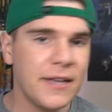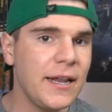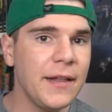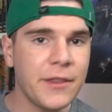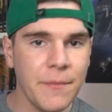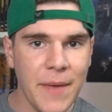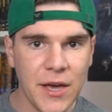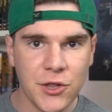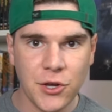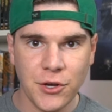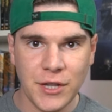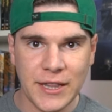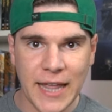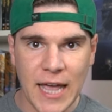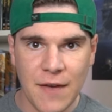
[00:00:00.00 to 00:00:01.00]
They need to make
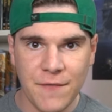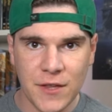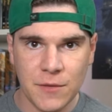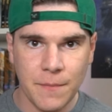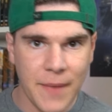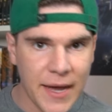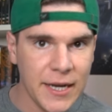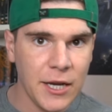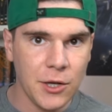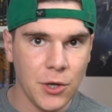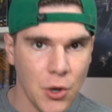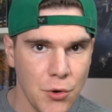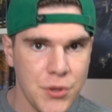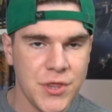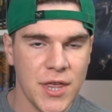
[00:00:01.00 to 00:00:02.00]
sure that they have as many
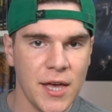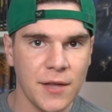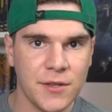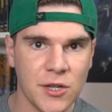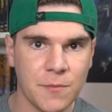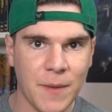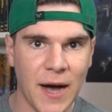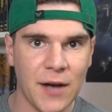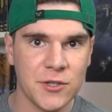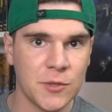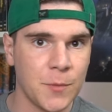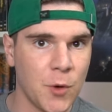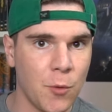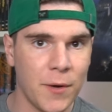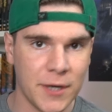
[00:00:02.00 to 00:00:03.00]
new things as
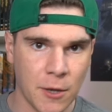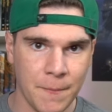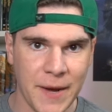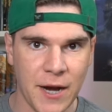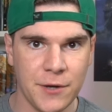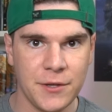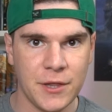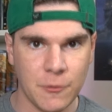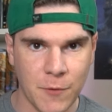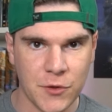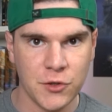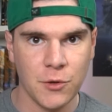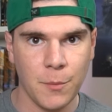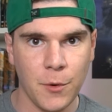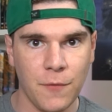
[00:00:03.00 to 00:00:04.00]
possible when compared to the
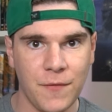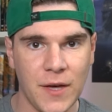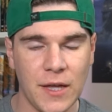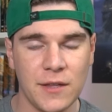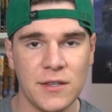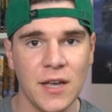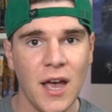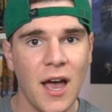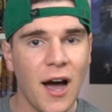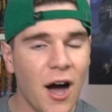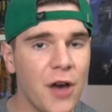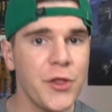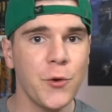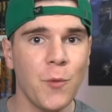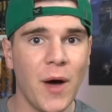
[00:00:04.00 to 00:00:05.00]
original movies,
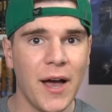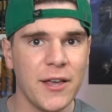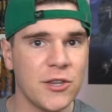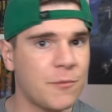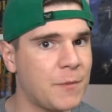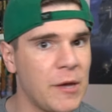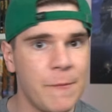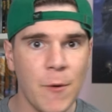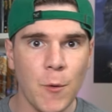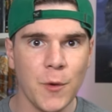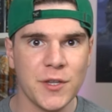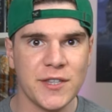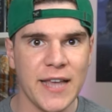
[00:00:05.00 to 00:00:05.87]
otherwise people will